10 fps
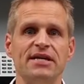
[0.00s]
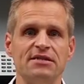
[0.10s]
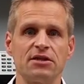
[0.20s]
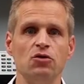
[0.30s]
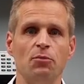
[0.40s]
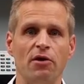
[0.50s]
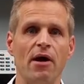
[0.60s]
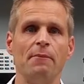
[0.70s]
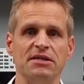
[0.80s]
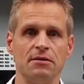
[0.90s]
desq
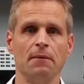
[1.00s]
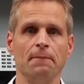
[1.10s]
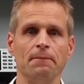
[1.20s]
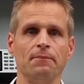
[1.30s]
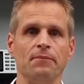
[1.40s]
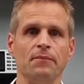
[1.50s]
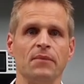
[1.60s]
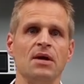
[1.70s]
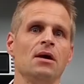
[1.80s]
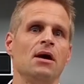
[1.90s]
parameter?
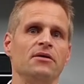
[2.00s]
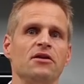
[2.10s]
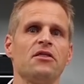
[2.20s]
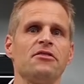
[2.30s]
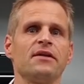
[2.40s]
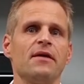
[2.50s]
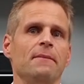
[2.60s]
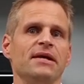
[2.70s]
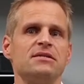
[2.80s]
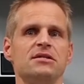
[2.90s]
Another thing that
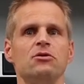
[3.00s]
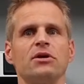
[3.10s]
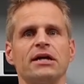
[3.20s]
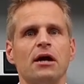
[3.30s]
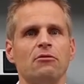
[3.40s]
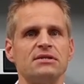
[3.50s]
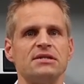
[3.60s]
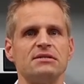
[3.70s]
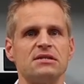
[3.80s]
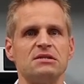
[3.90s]
makes Hioki current
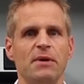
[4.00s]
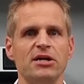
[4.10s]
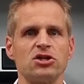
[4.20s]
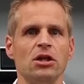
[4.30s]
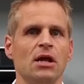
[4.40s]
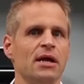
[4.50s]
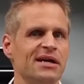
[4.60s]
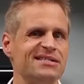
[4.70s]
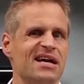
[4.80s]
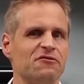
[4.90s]
sensor special
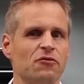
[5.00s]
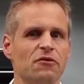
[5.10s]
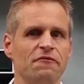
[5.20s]
is that for the